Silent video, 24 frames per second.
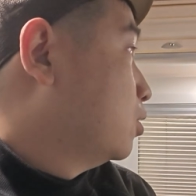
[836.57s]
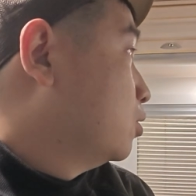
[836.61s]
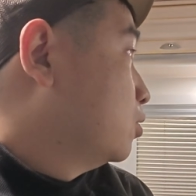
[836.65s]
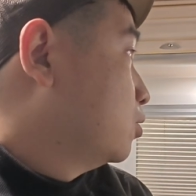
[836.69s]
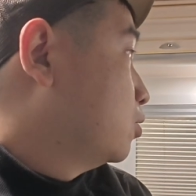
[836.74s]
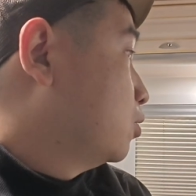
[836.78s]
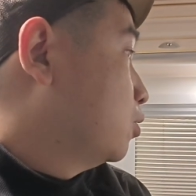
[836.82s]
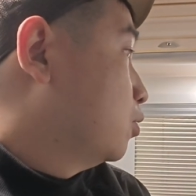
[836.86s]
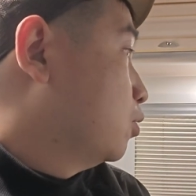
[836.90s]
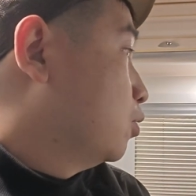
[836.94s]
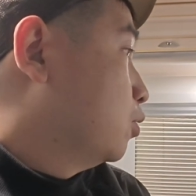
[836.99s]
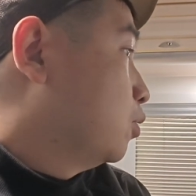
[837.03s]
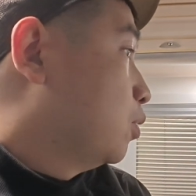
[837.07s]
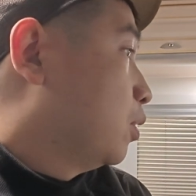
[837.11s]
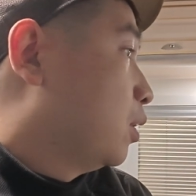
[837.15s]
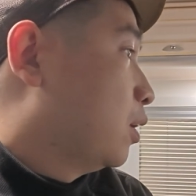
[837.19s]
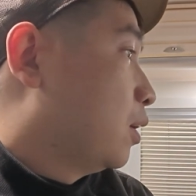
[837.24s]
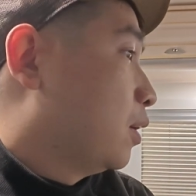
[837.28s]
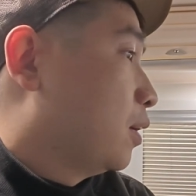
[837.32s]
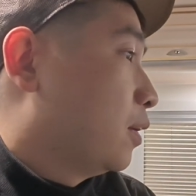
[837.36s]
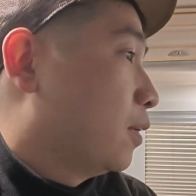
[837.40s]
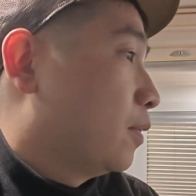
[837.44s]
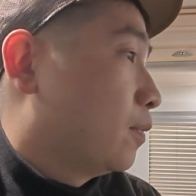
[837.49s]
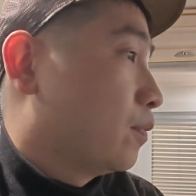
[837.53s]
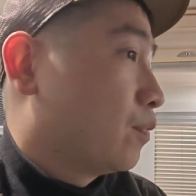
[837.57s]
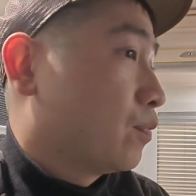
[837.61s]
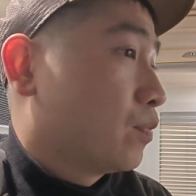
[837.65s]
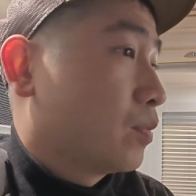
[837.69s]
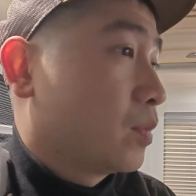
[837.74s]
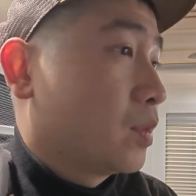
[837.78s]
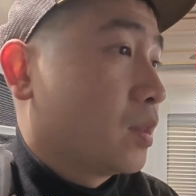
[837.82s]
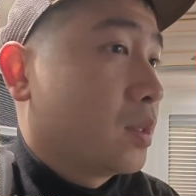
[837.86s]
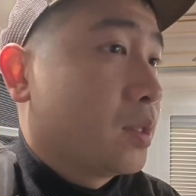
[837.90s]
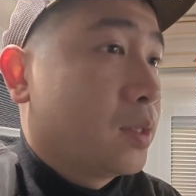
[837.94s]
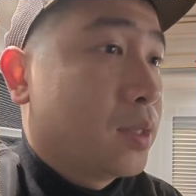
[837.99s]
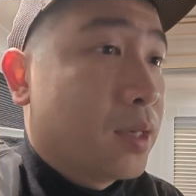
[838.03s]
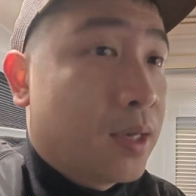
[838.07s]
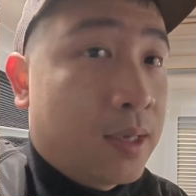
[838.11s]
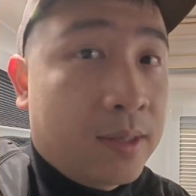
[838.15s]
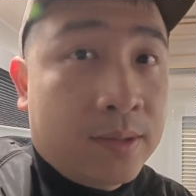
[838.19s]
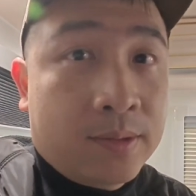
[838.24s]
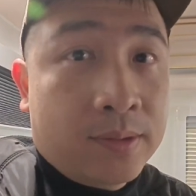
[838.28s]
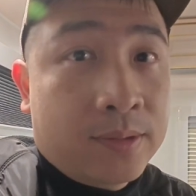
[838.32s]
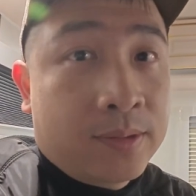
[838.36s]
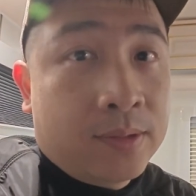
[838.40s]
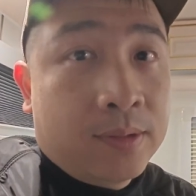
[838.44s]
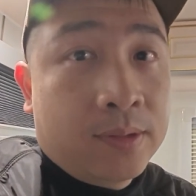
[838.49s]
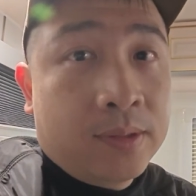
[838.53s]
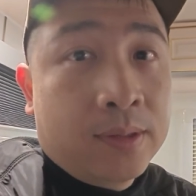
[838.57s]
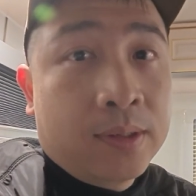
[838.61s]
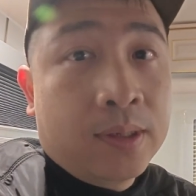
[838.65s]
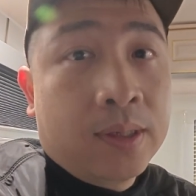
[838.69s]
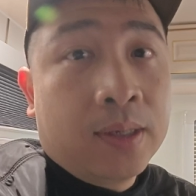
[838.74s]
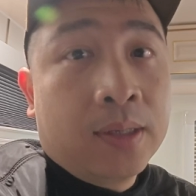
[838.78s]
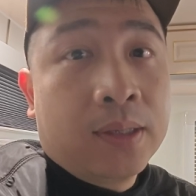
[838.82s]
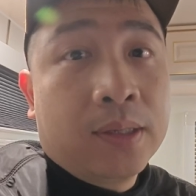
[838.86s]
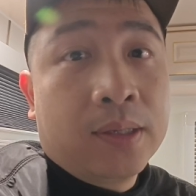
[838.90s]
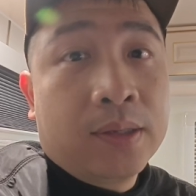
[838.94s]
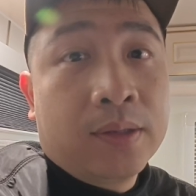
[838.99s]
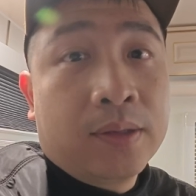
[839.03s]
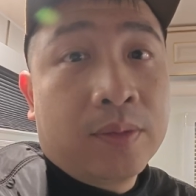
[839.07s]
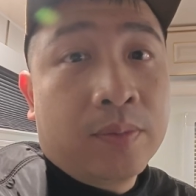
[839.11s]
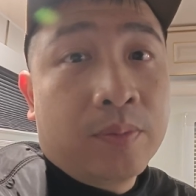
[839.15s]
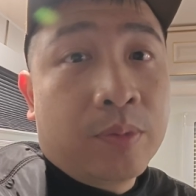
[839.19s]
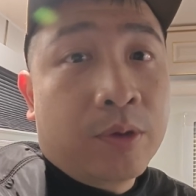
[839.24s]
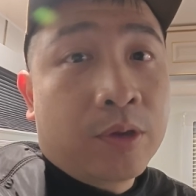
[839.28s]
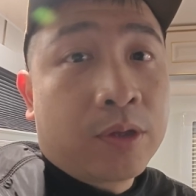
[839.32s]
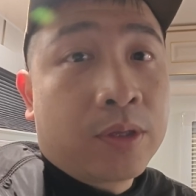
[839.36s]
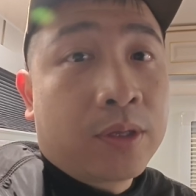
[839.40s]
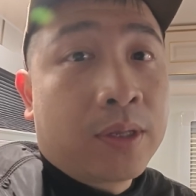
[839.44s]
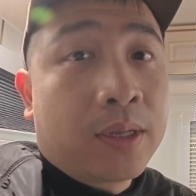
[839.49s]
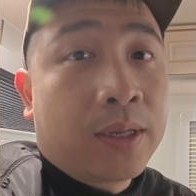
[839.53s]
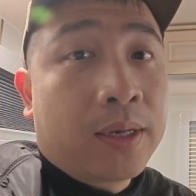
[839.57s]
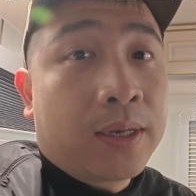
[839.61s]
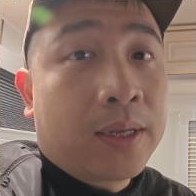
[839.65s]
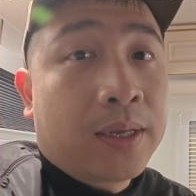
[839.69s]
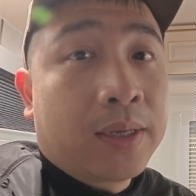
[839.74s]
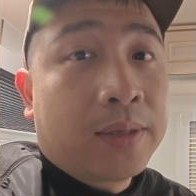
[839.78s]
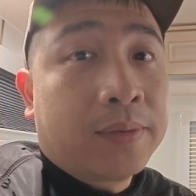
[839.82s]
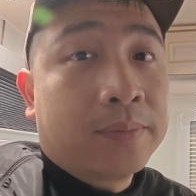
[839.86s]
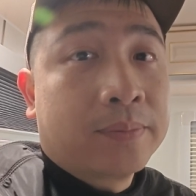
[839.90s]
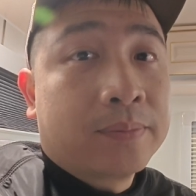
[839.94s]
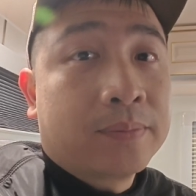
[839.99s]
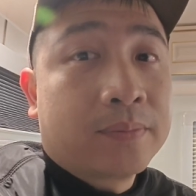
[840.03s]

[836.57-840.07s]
So yes, the heater is important at night.